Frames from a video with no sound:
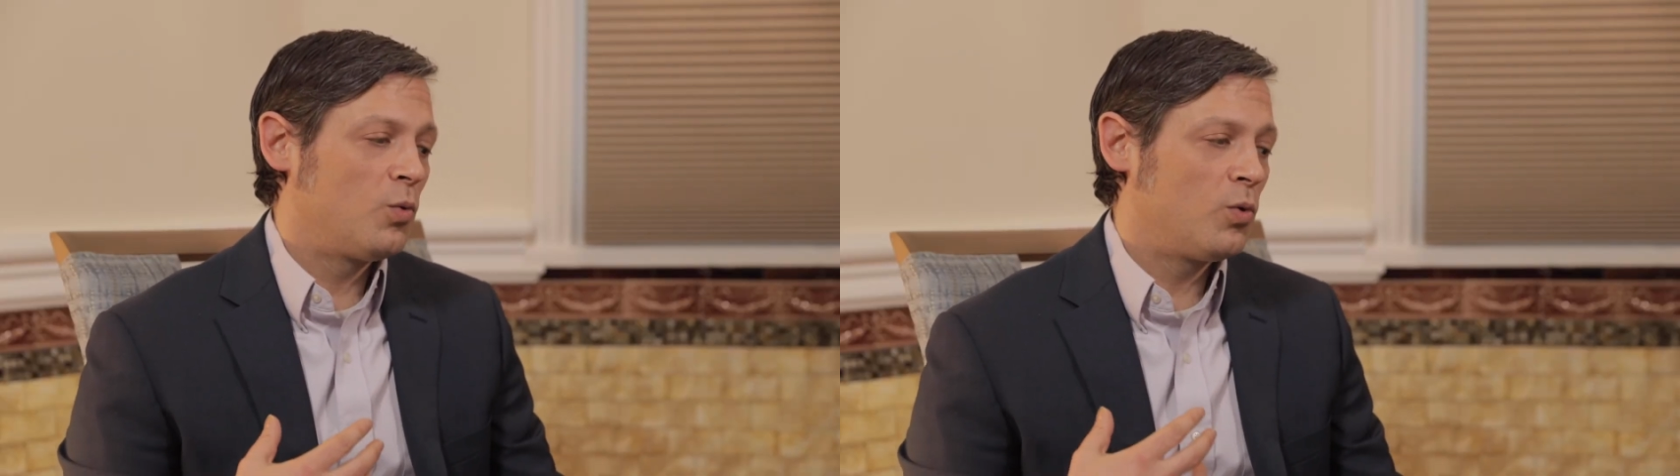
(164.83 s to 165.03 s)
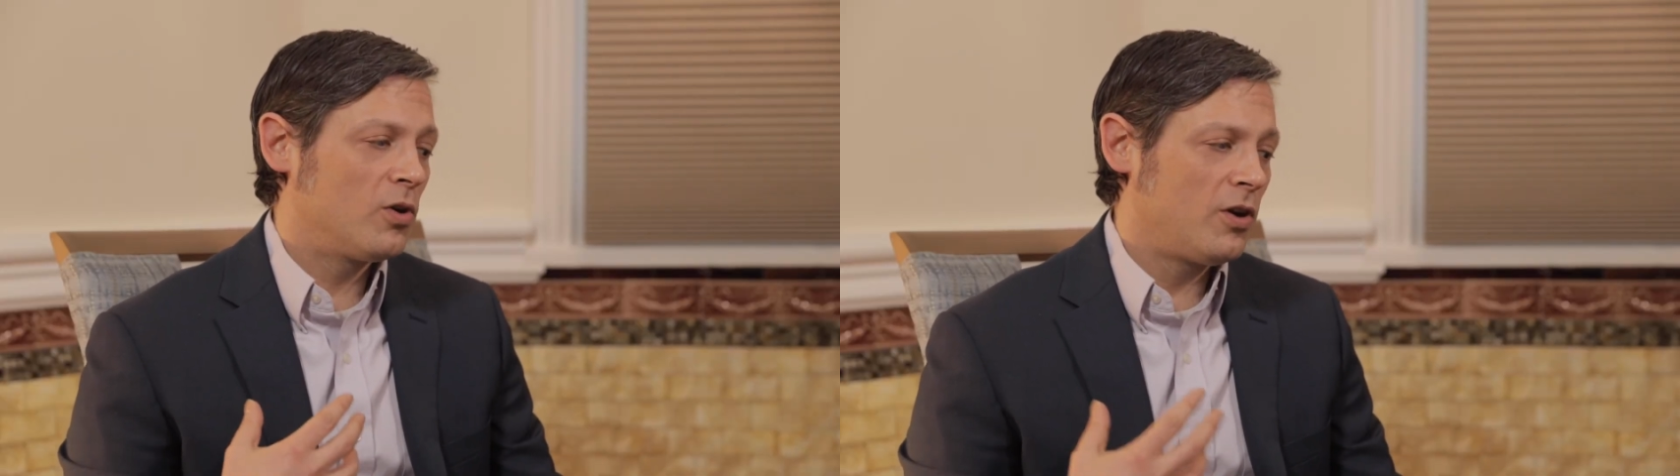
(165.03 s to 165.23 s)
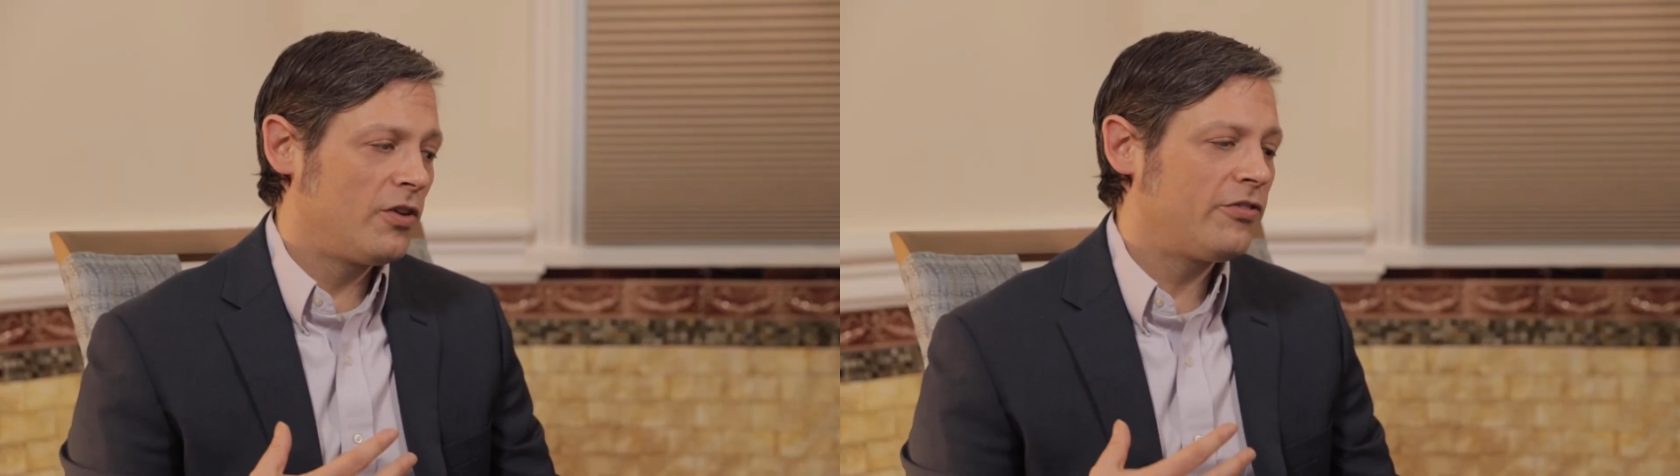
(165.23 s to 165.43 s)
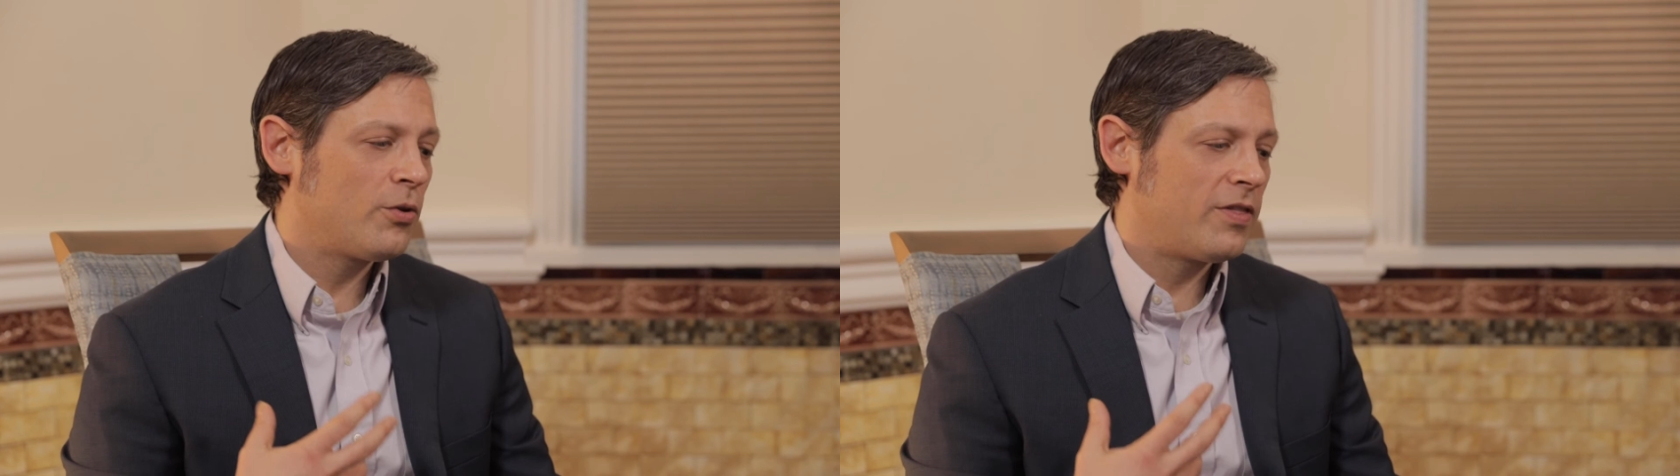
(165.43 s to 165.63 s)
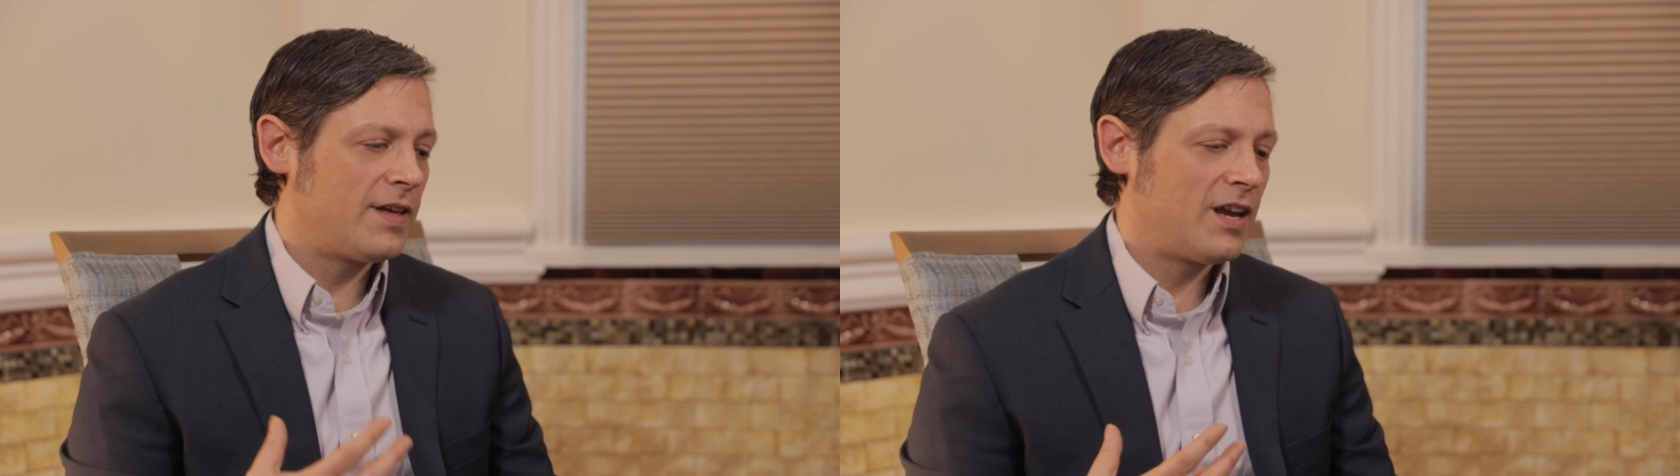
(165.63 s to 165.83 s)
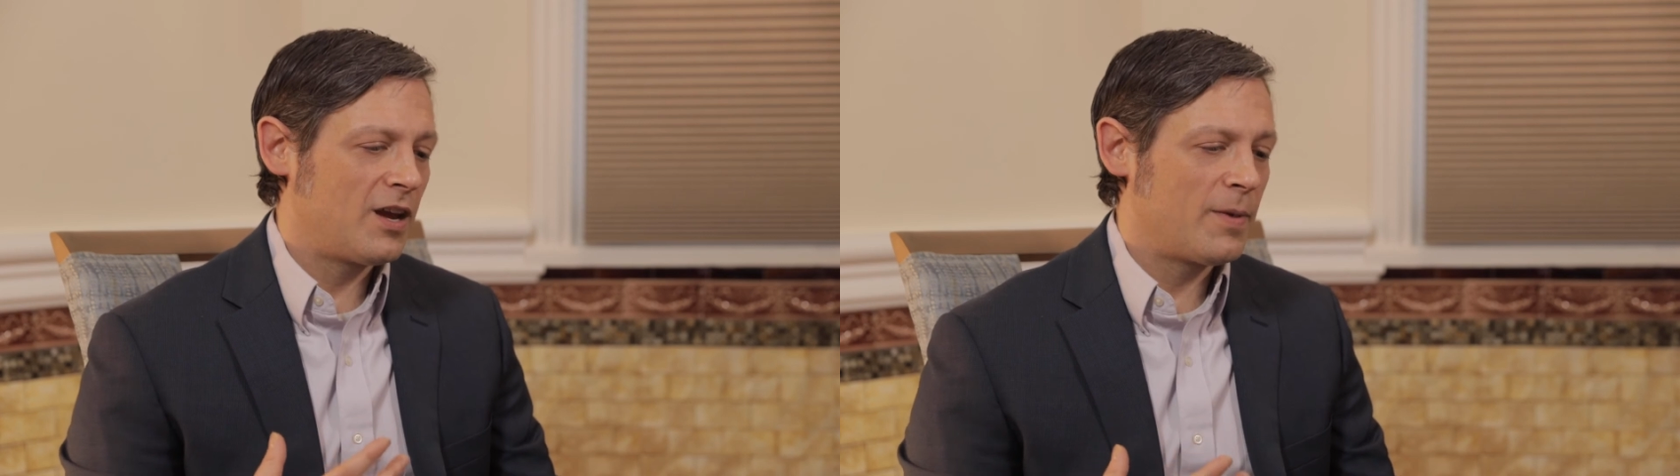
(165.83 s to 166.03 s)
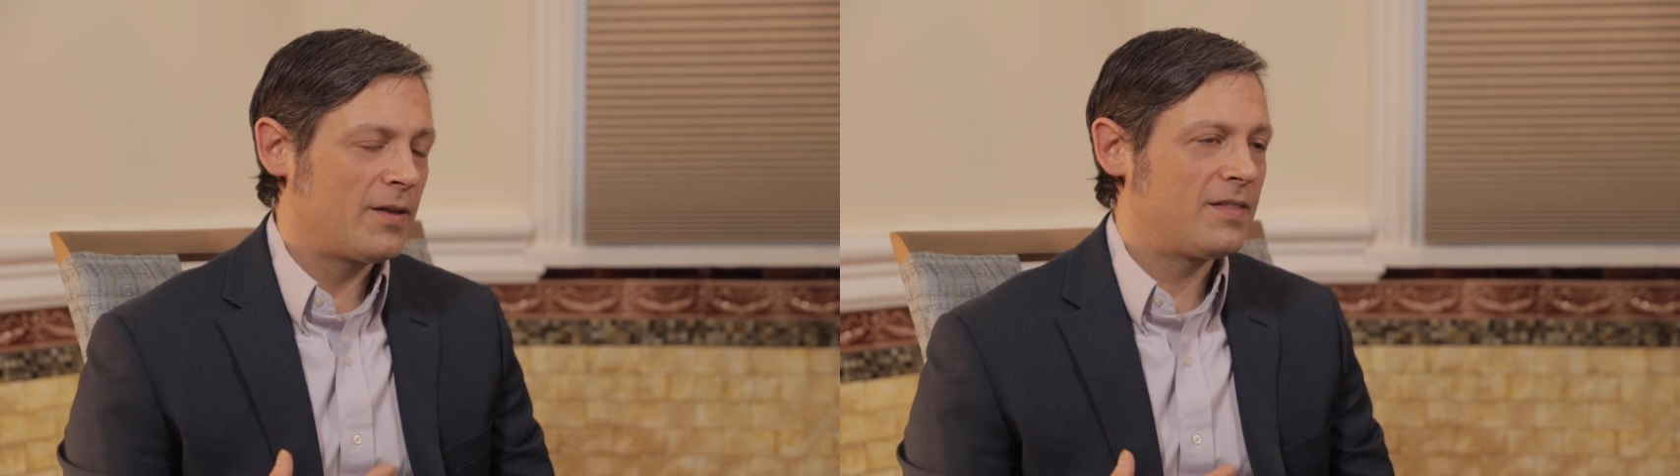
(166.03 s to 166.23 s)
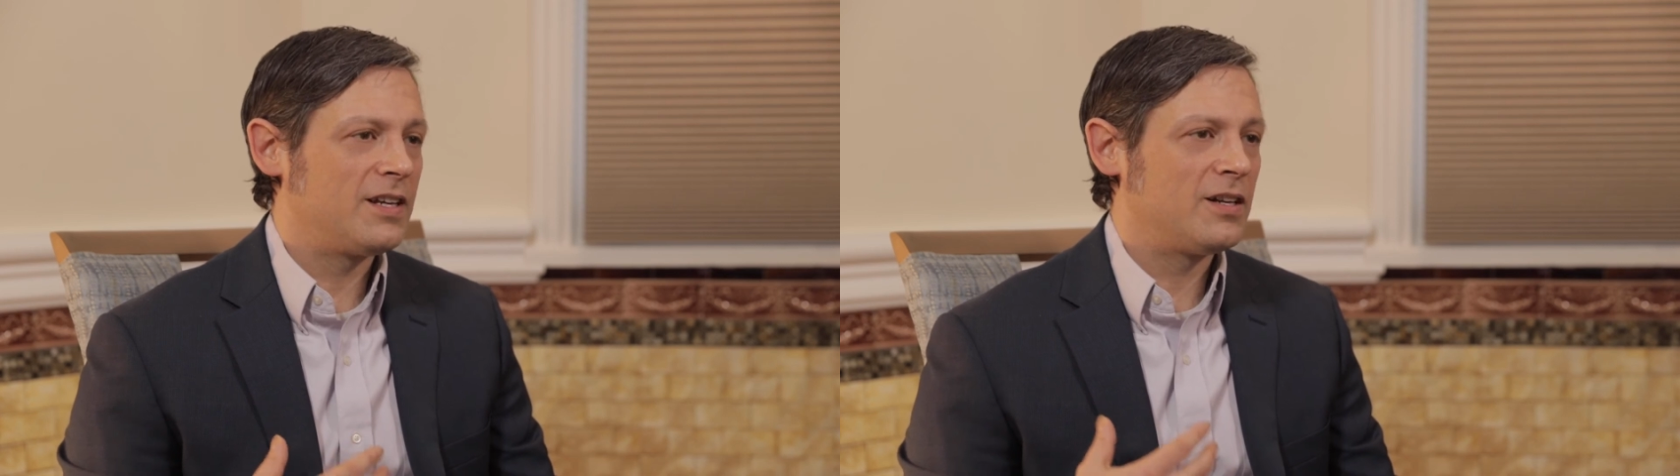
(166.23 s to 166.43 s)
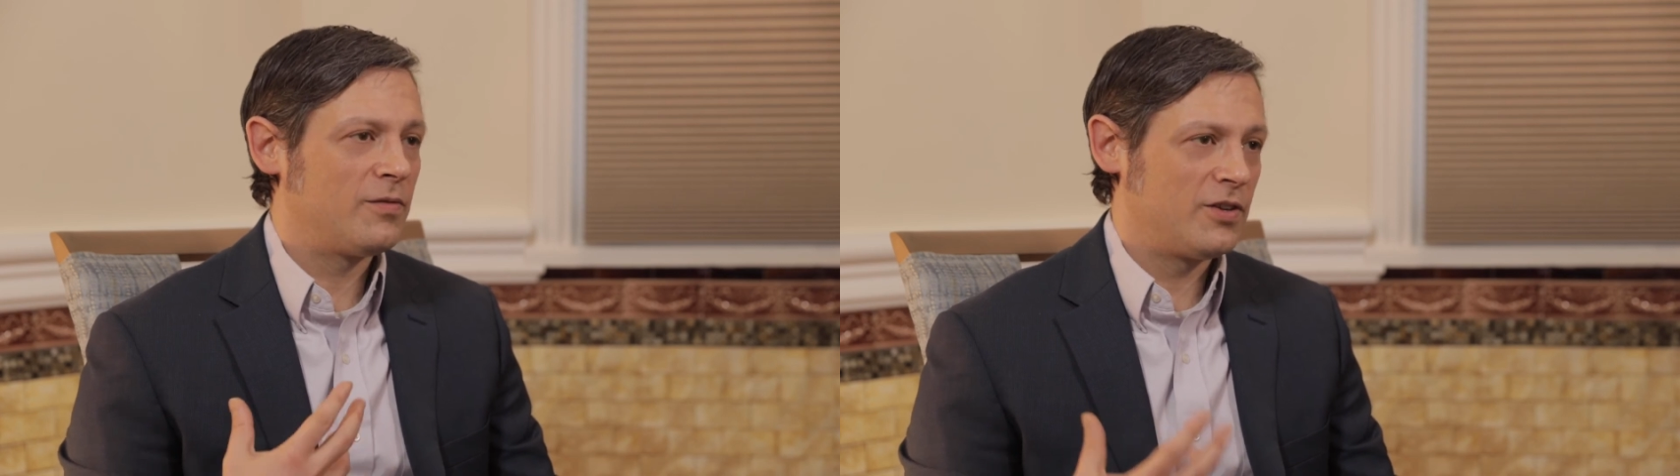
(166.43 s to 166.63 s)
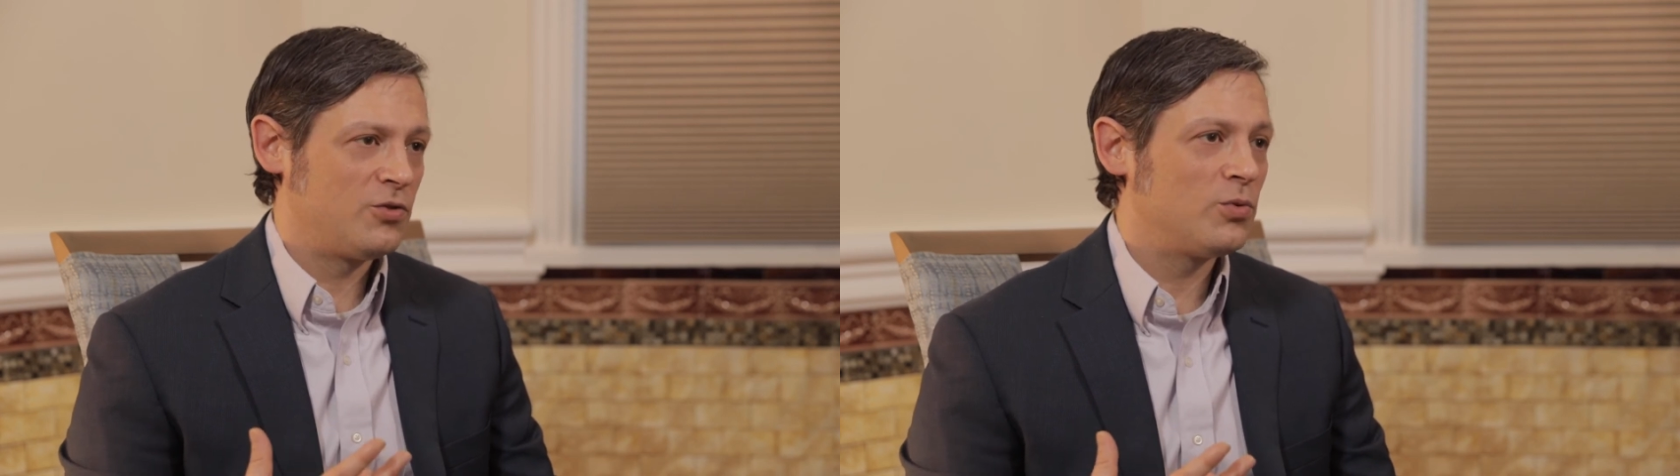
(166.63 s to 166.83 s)
we're also thinking about the
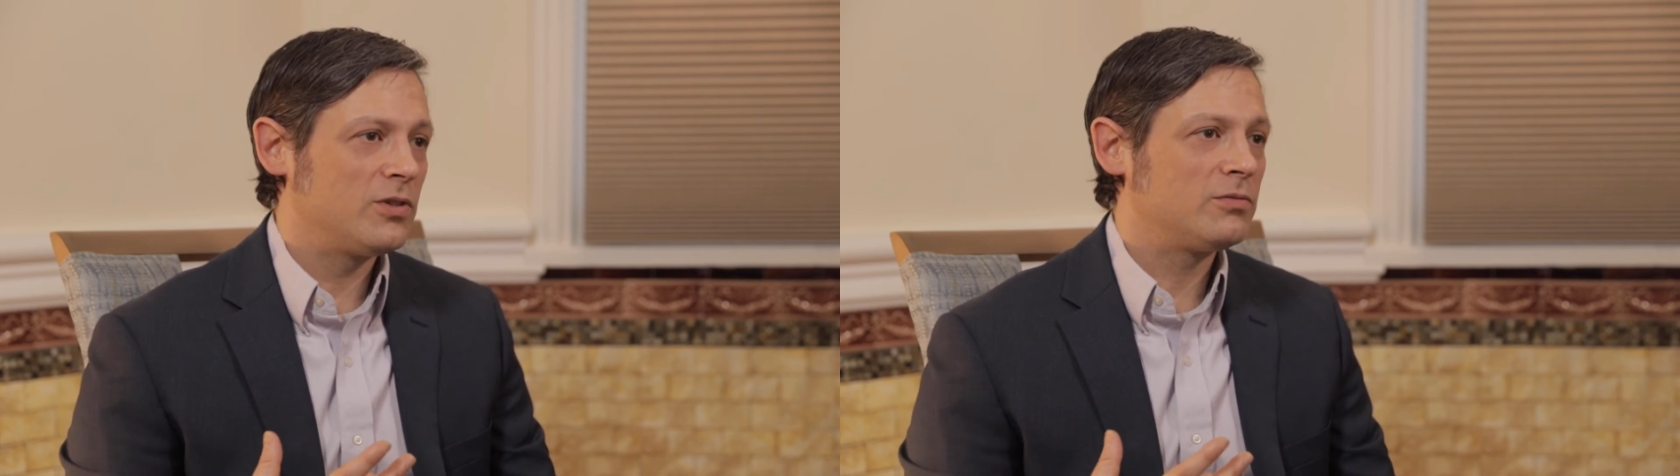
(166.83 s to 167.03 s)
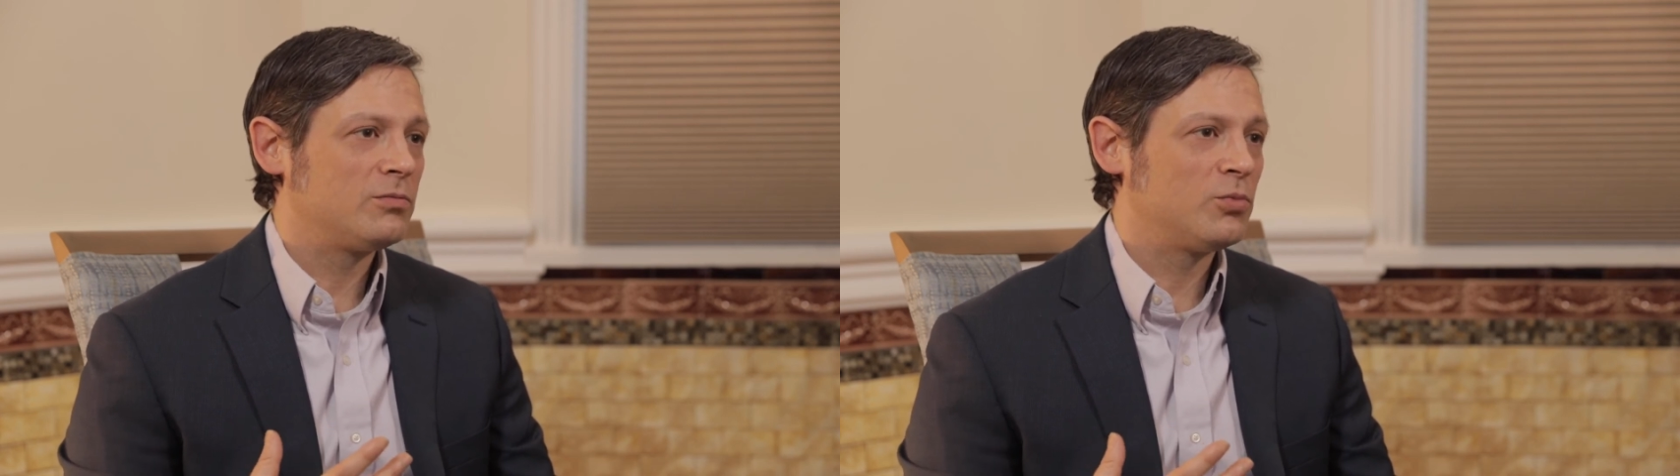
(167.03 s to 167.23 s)
individual.